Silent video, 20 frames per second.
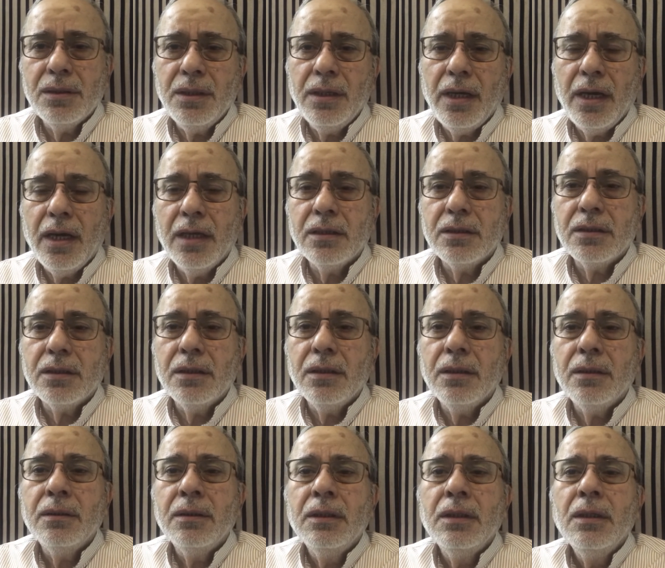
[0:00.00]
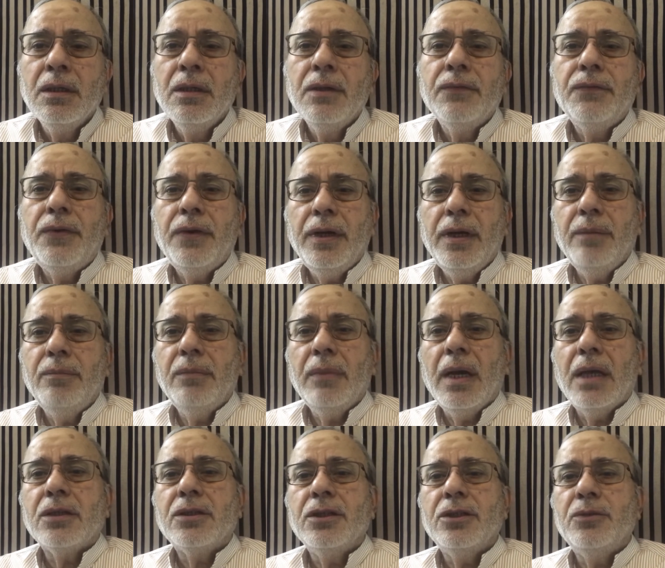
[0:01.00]
he has framed
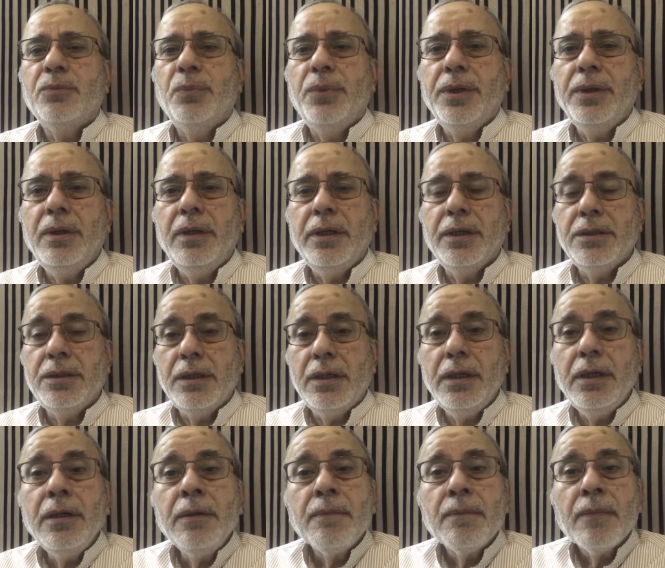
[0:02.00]
message brilliantly,